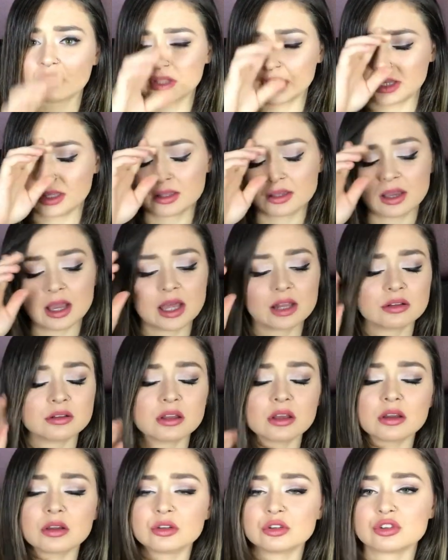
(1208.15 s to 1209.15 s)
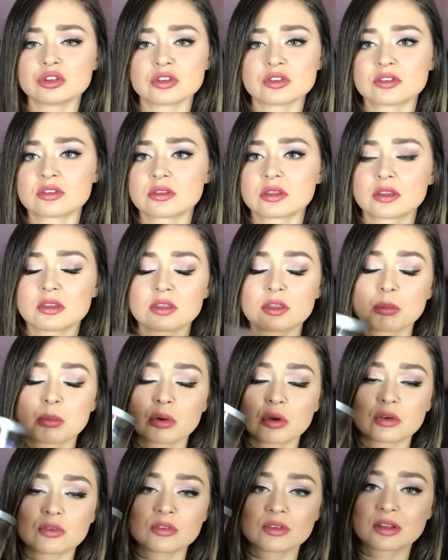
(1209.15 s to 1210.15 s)
Like, I don't know, it's just the
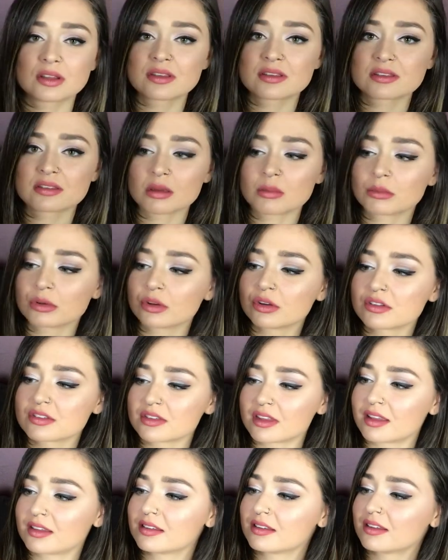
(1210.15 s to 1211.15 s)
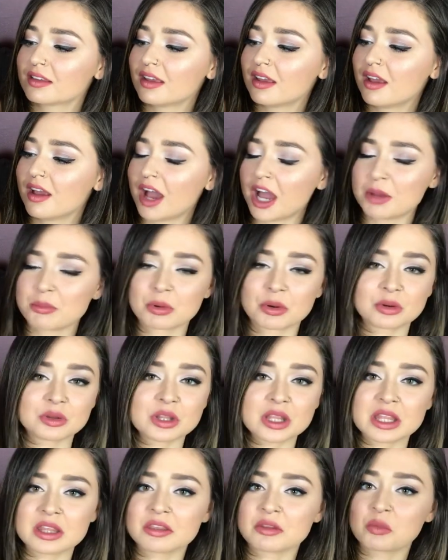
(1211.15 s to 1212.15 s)
perfect summer scent. I burned
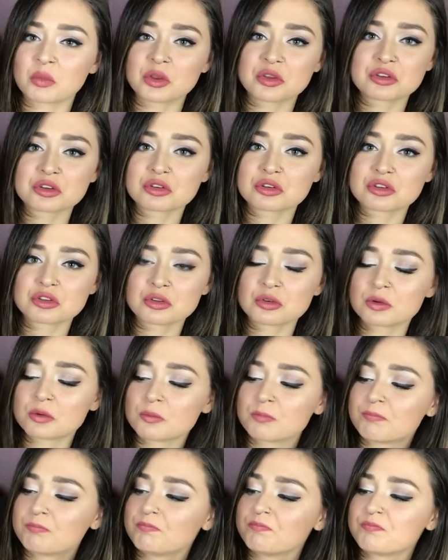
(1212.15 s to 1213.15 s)
it in the winter too.